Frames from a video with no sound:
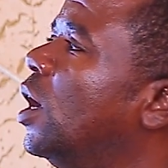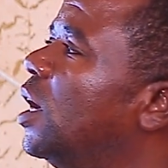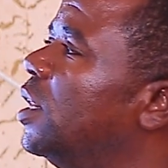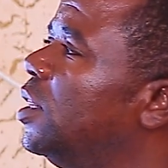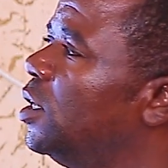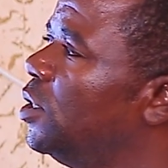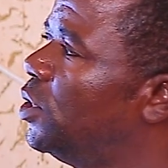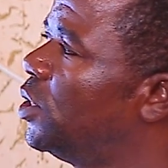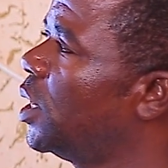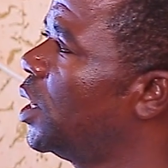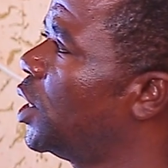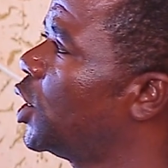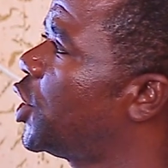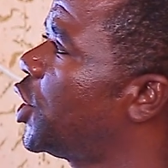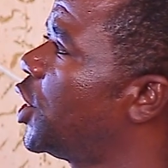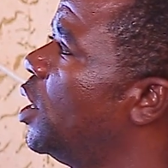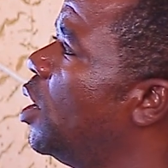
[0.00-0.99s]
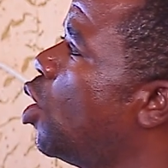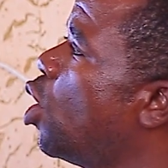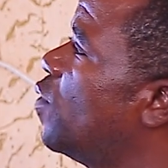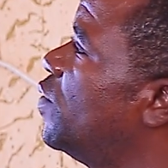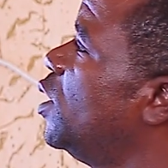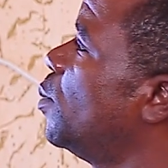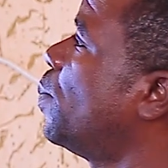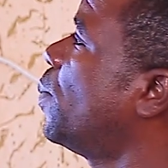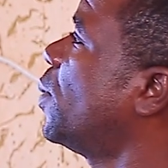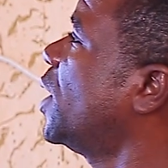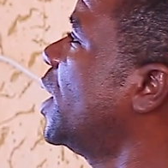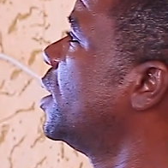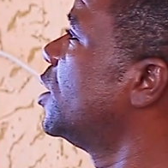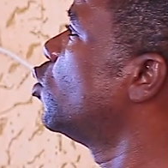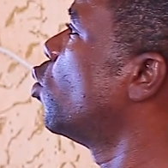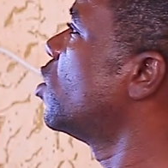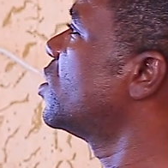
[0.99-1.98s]
The death of the
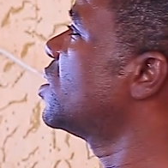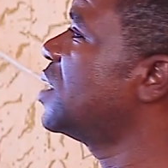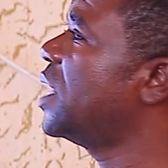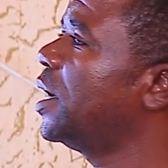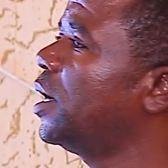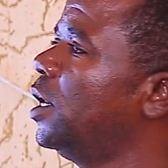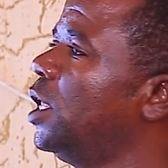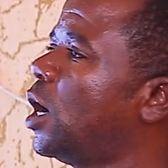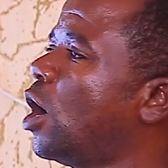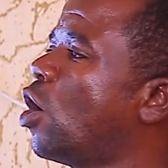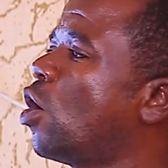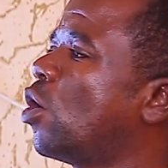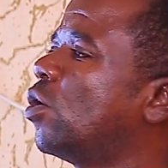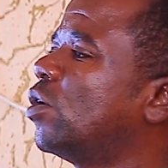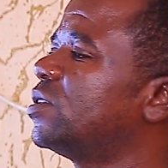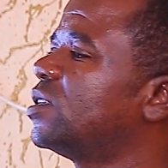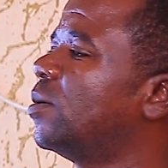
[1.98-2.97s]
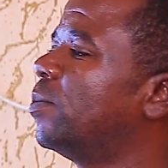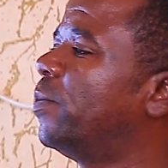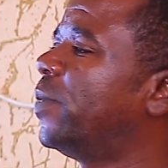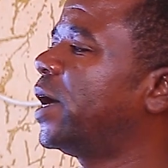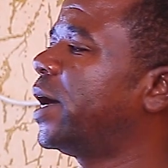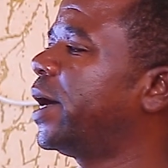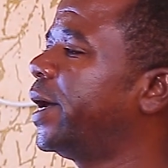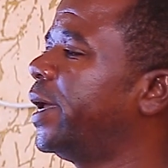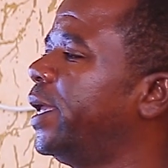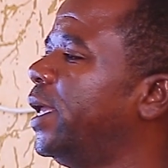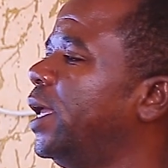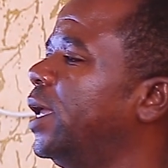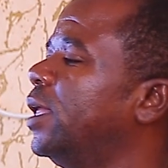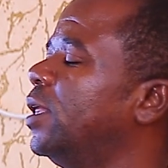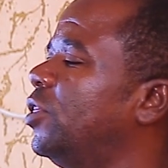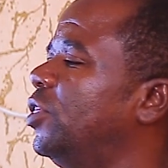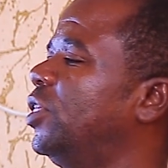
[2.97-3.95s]
plant was likely caused
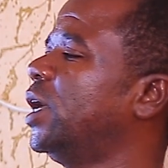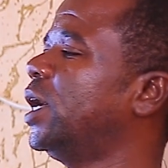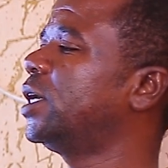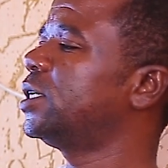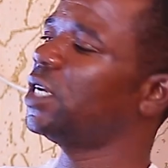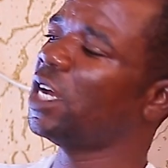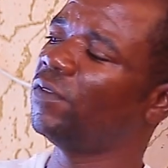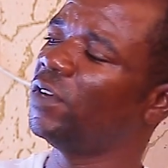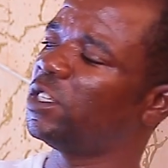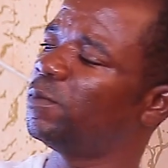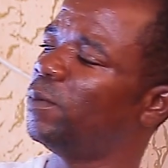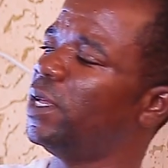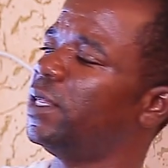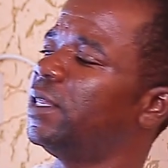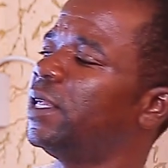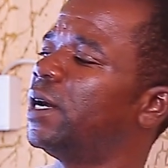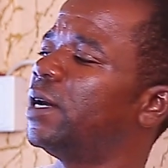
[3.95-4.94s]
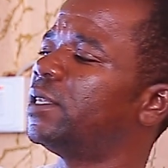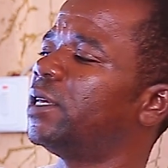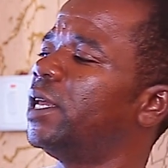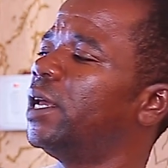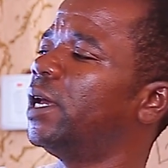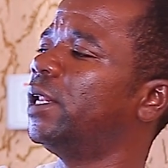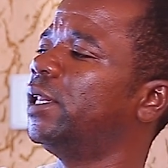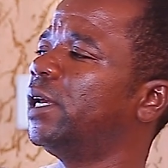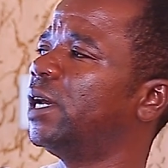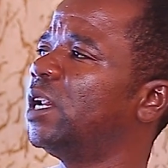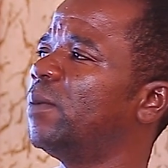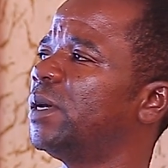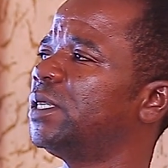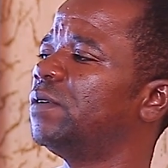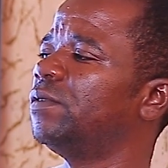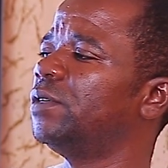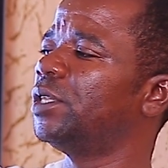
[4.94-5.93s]
by dash. I've explained that earlier.
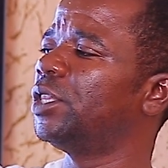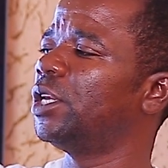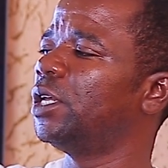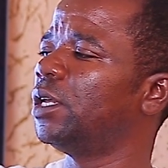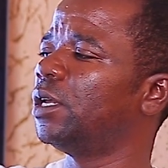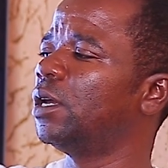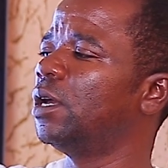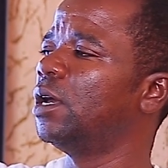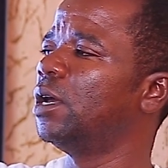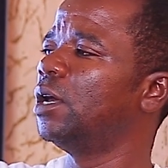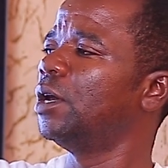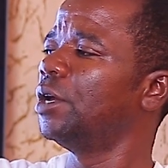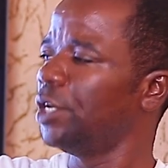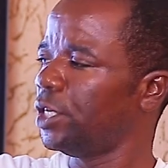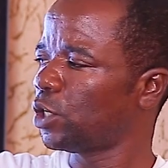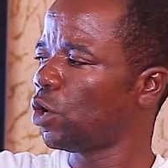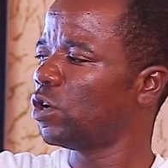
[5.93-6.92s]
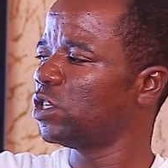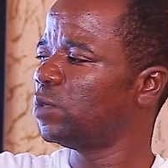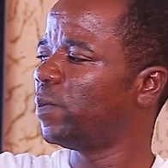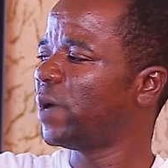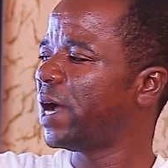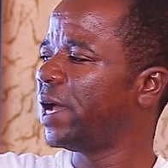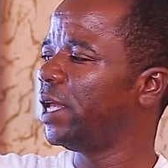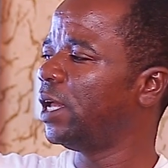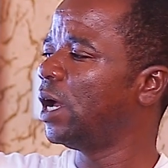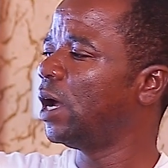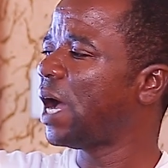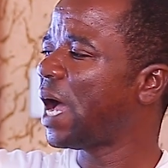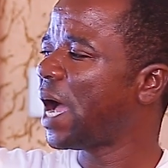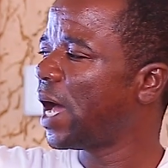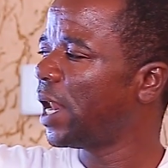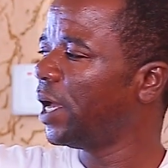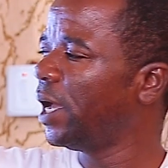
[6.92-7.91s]
Number 73 is caused by
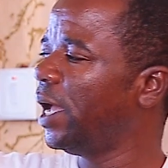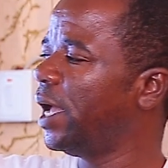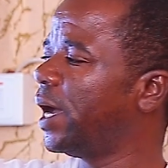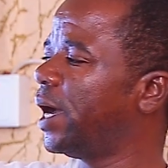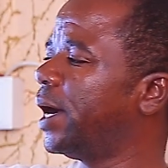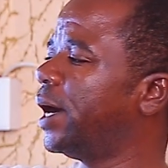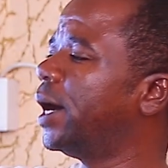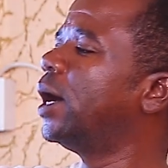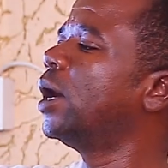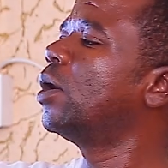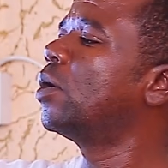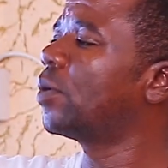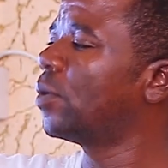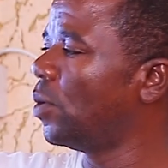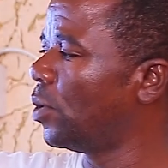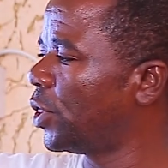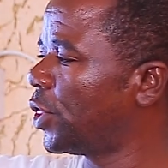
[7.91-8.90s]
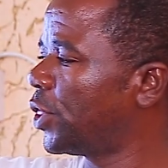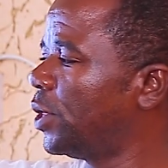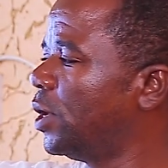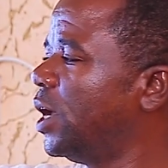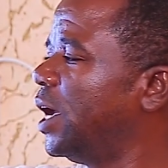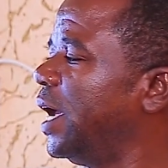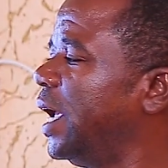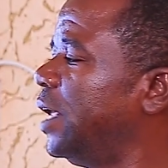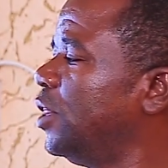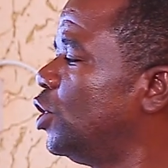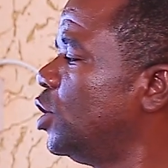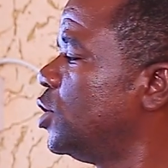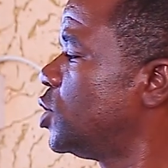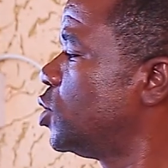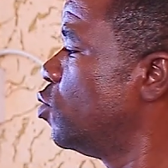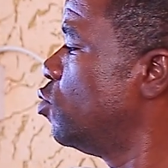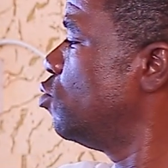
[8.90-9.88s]
algal growth in the
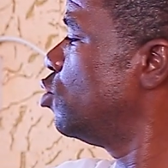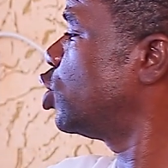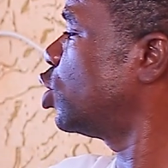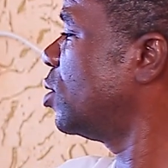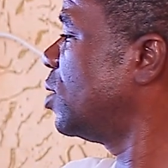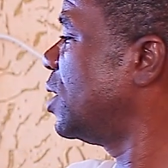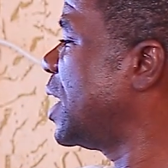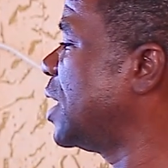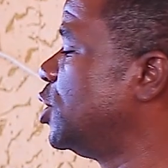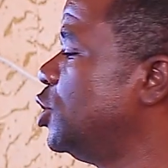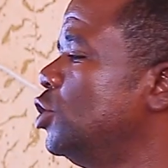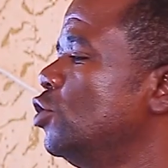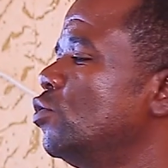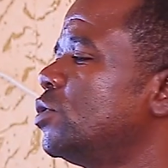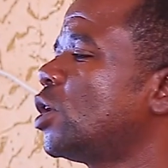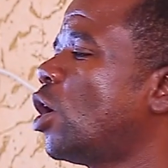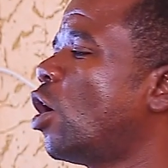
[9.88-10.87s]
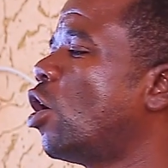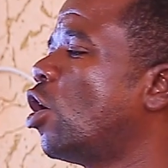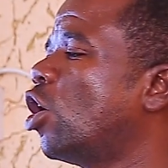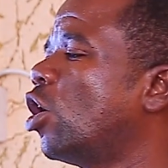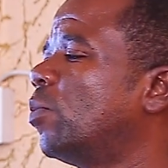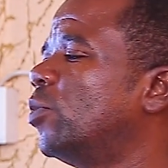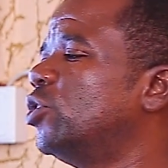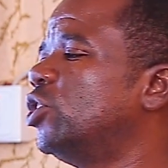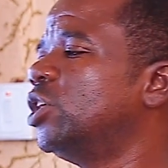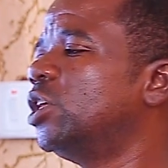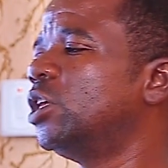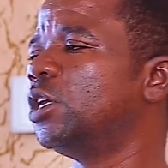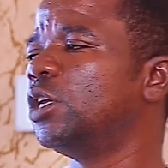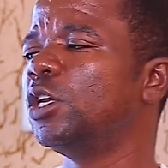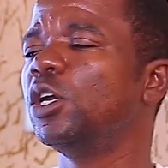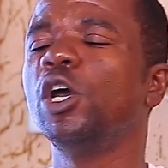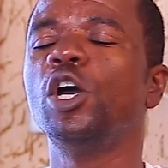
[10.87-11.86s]
solution that used up
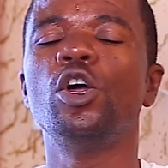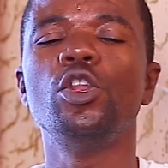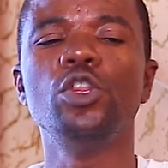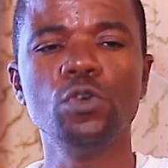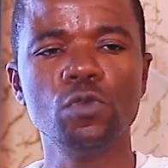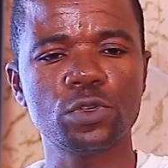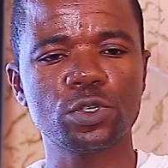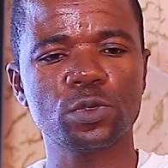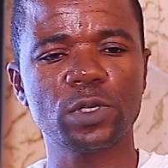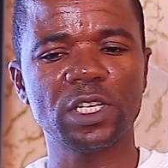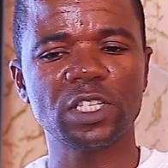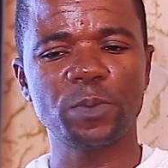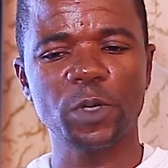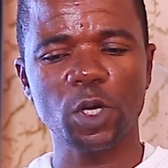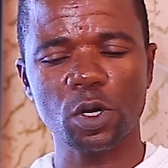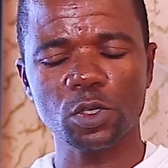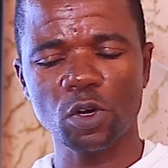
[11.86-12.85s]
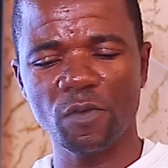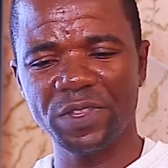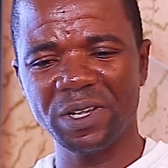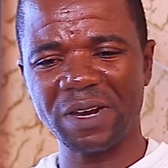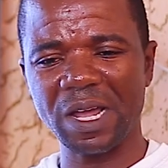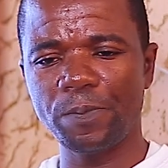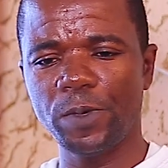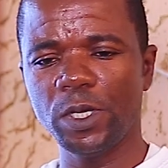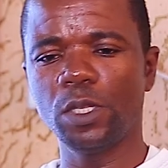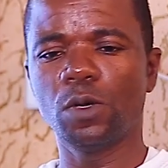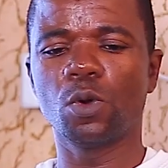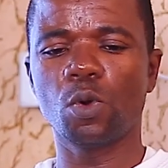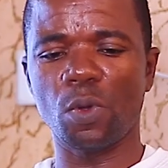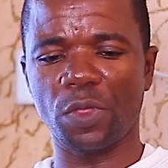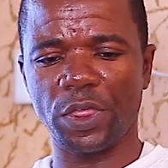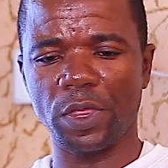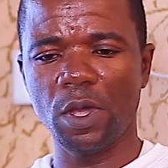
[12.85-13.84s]
the nutrients because of the rapid
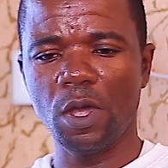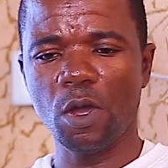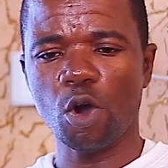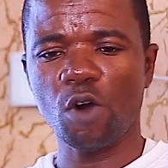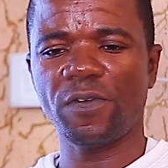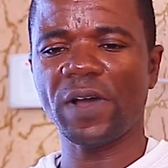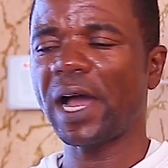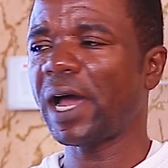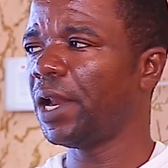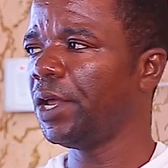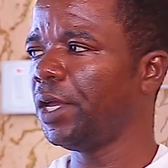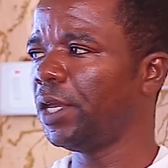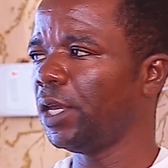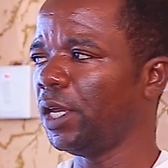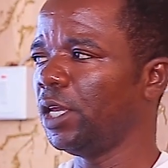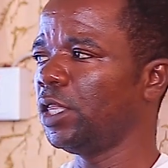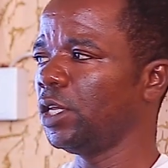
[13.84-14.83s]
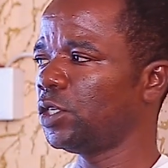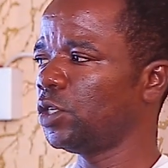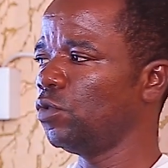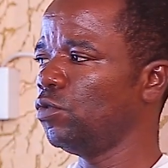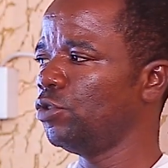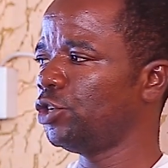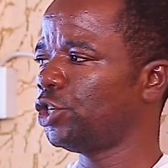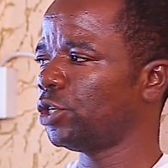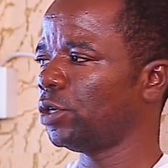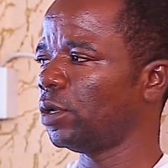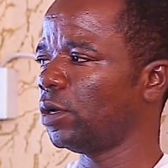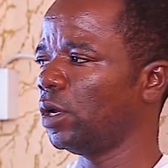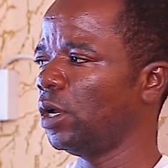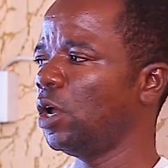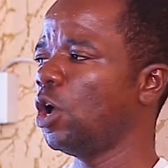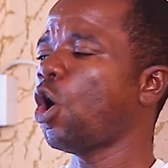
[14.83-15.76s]
growth of algae in the solution.